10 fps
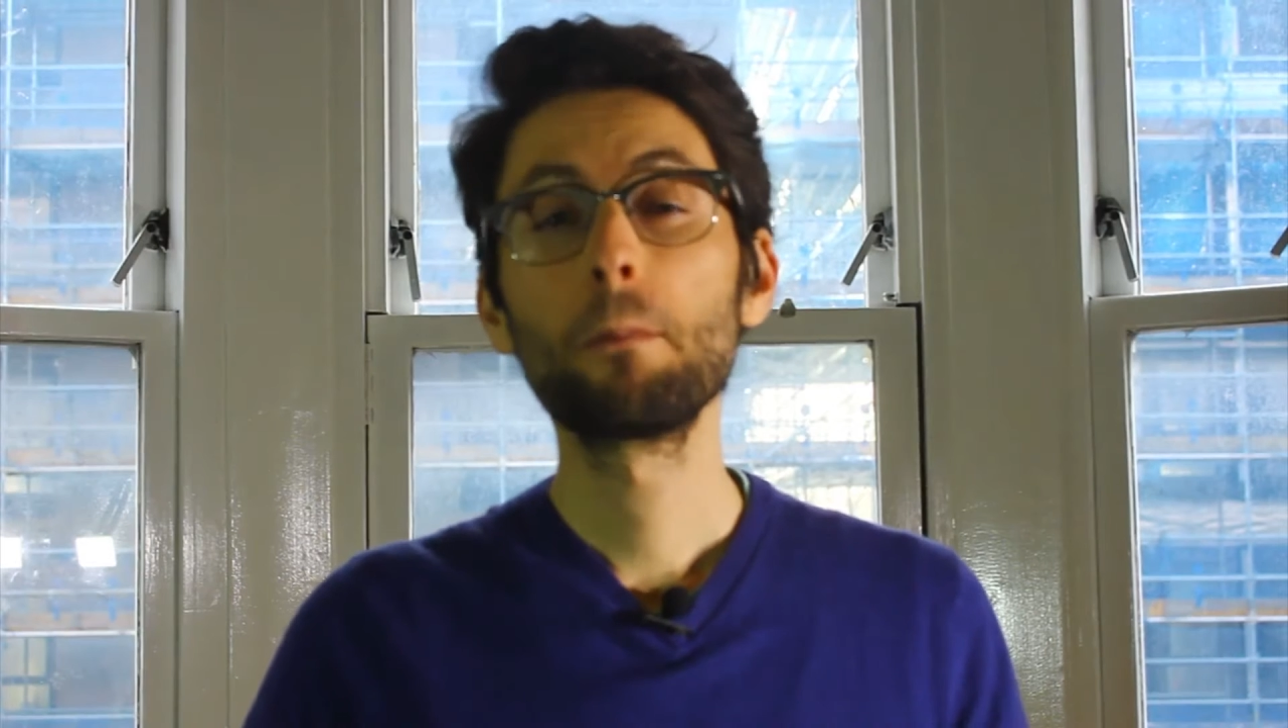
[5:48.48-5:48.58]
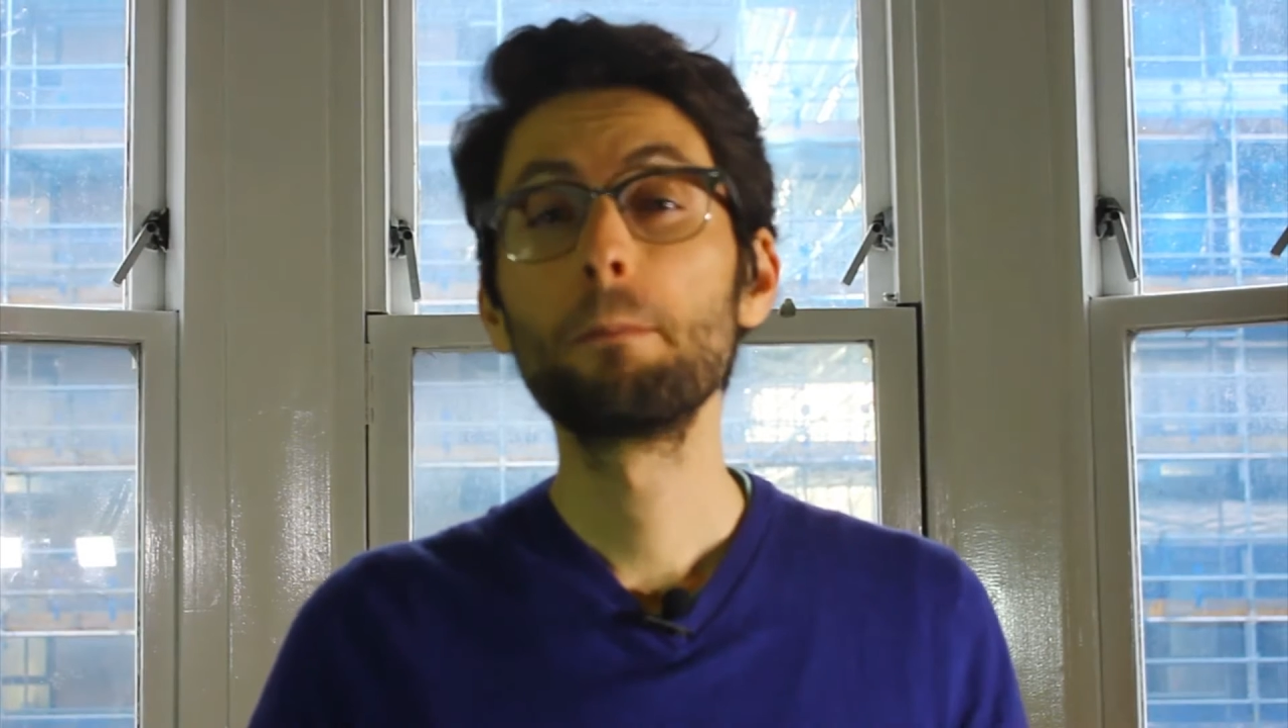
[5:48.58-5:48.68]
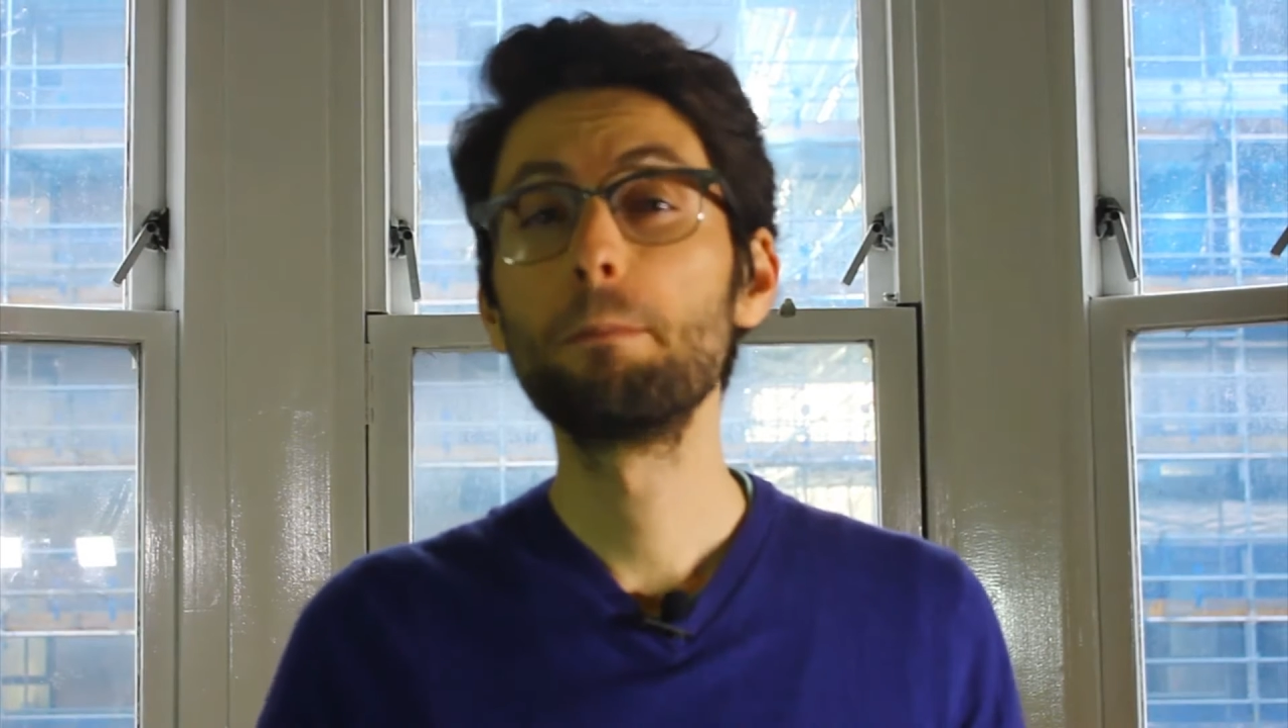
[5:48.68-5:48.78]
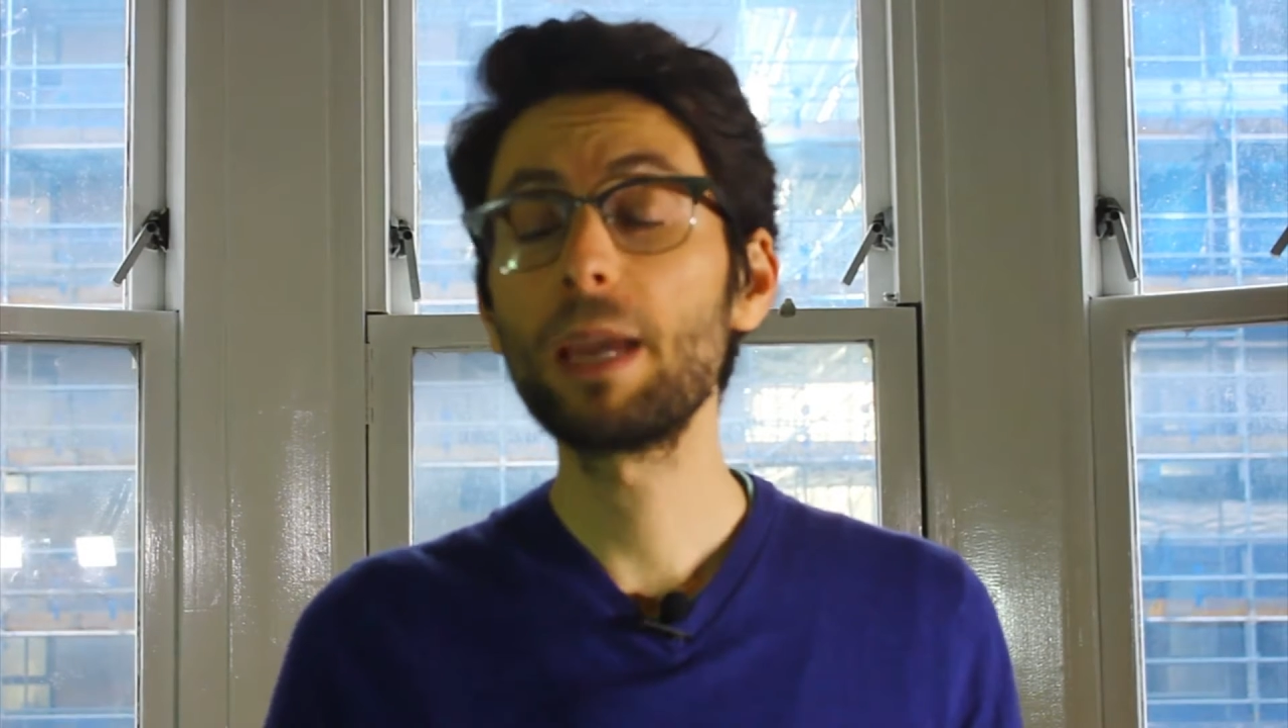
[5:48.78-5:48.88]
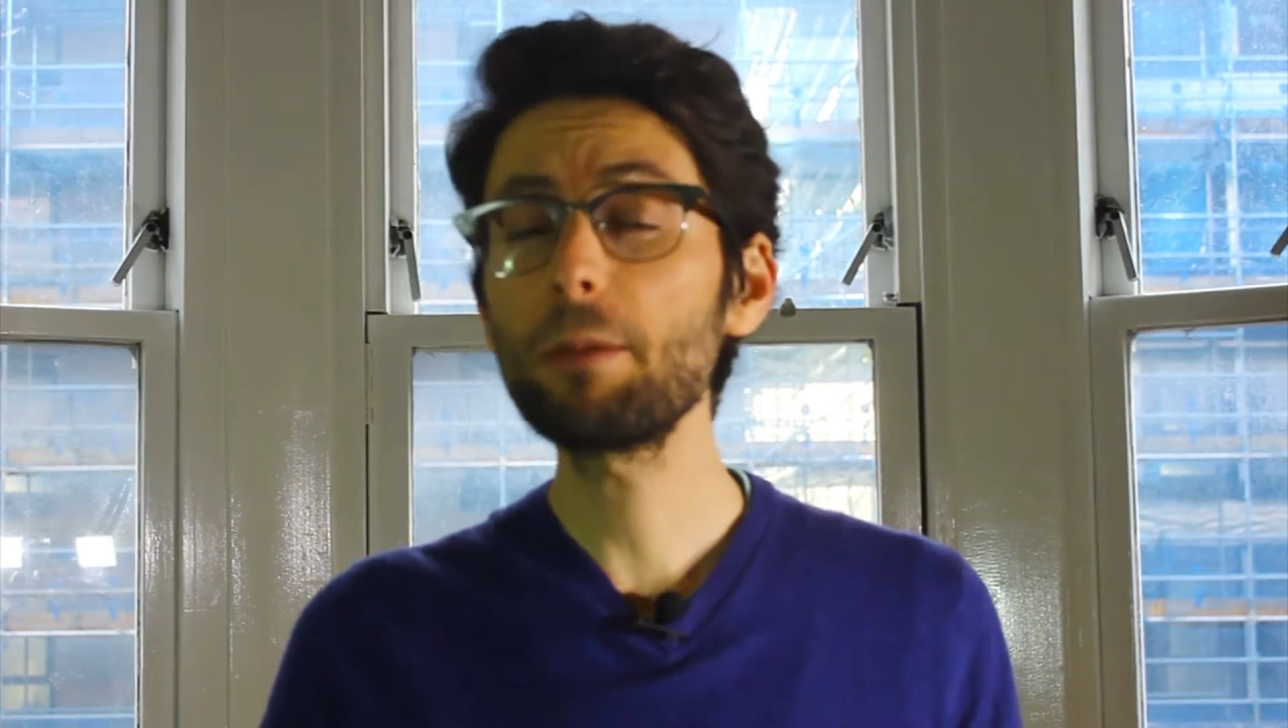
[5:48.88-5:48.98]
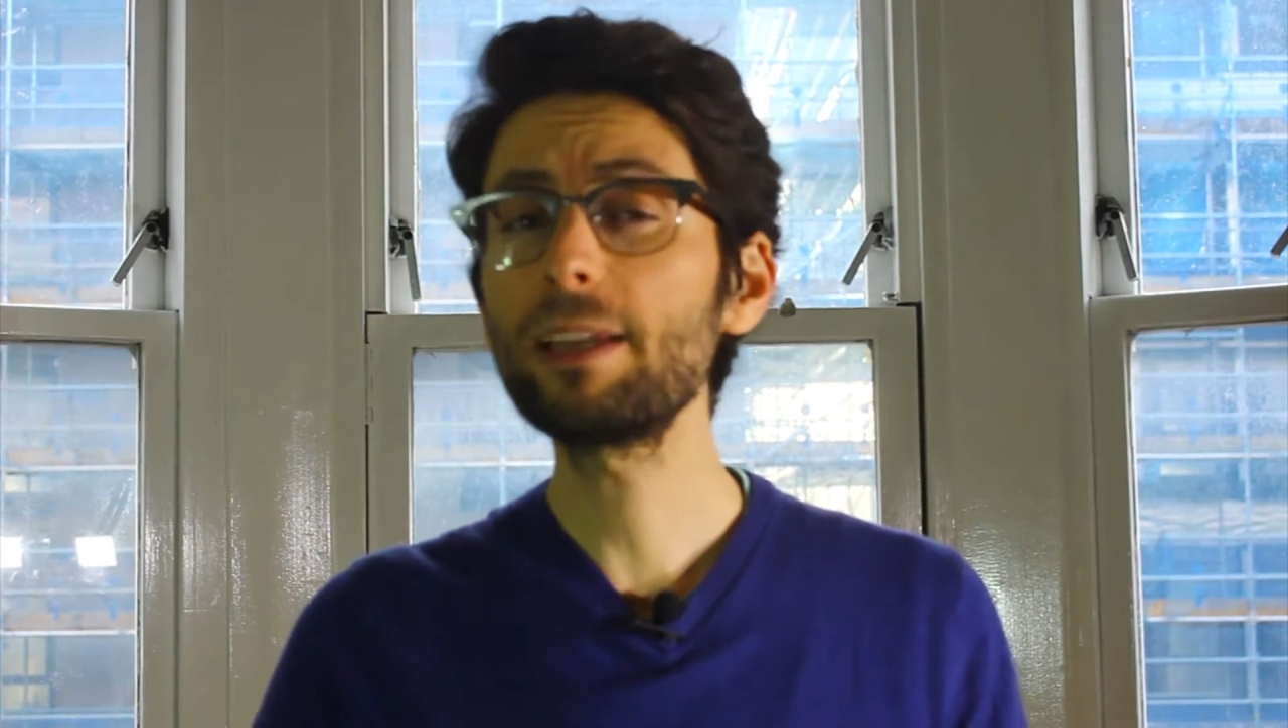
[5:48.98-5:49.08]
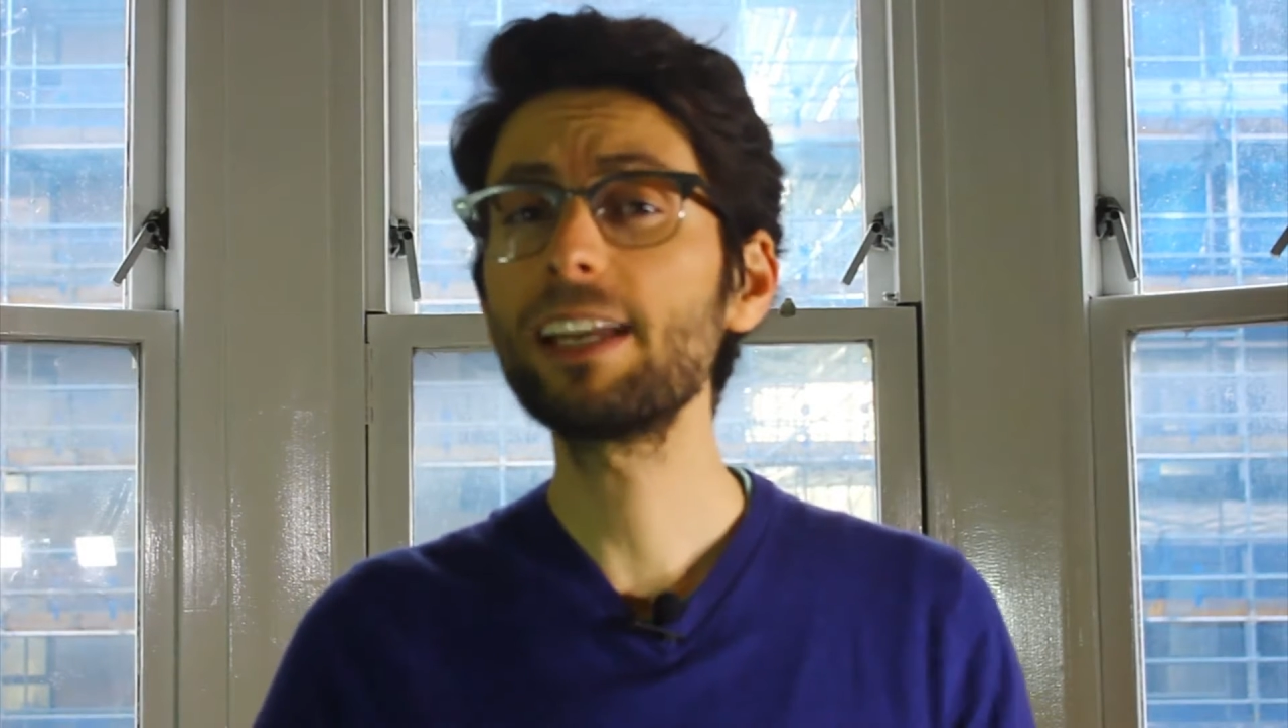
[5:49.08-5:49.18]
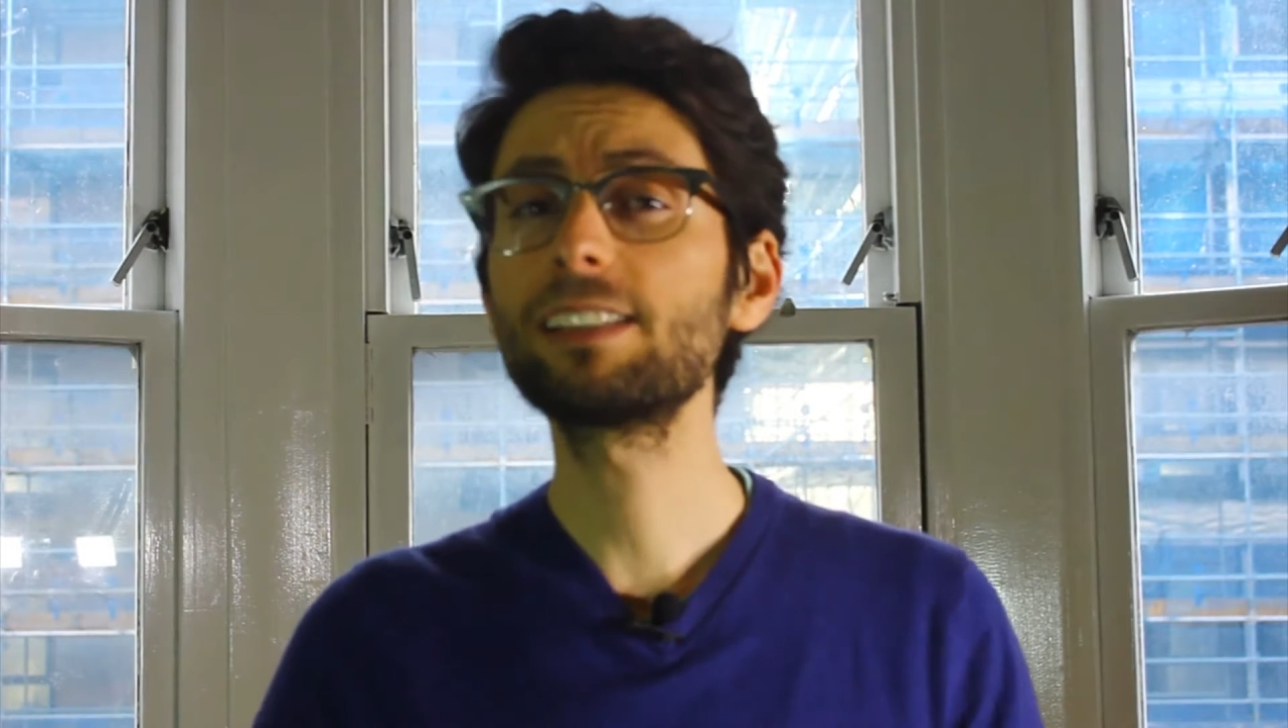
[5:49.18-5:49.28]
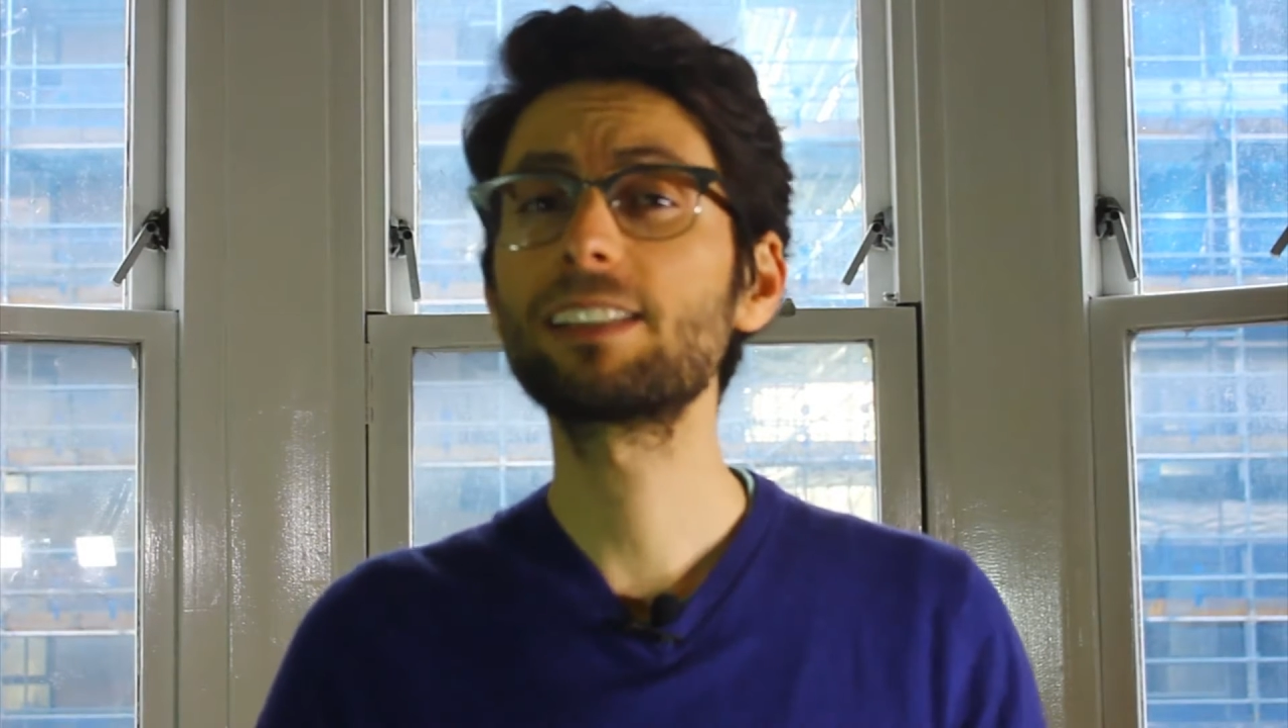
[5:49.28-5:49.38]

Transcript: Maybe next